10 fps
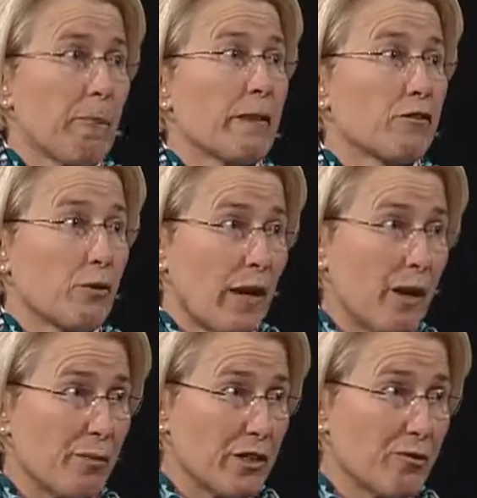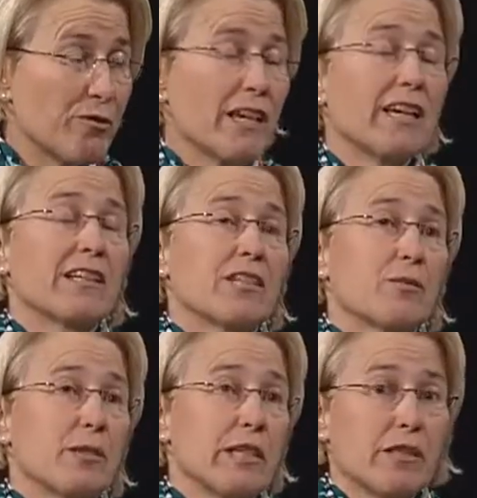So how we do that is
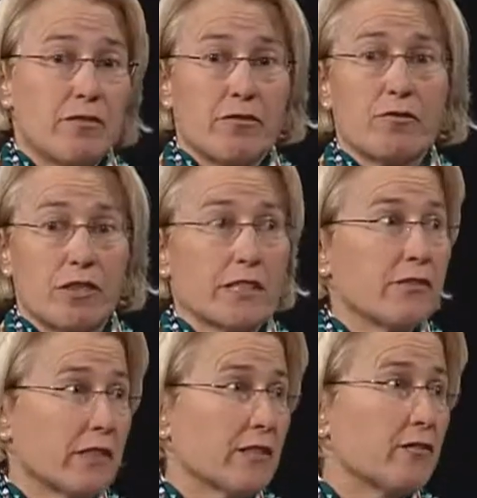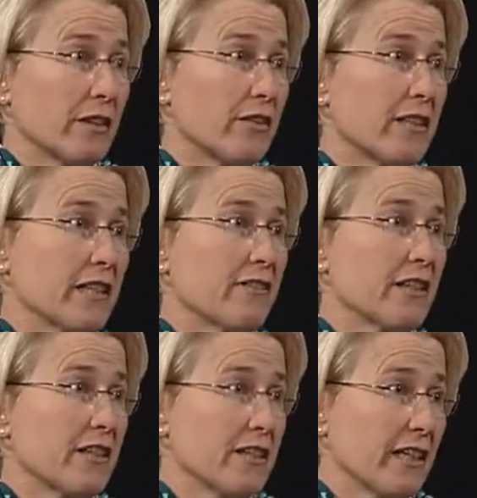we have significant fundraising
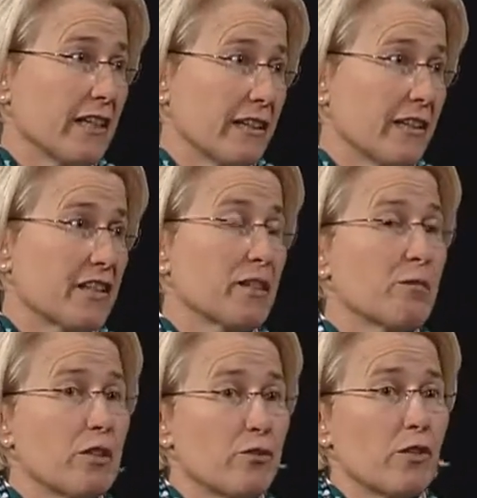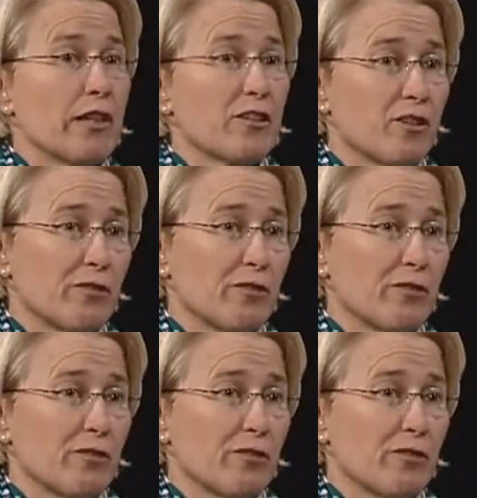events like this, and we try to look